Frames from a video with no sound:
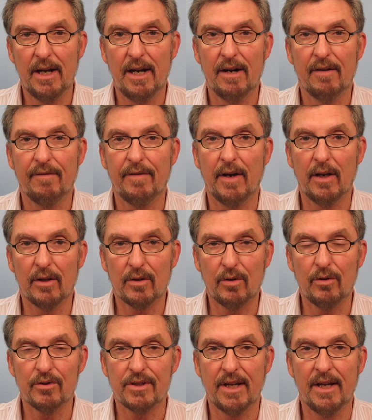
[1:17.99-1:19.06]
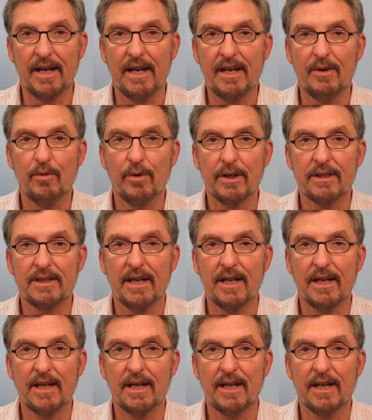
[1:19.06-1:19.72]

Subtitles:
hair follicles at any one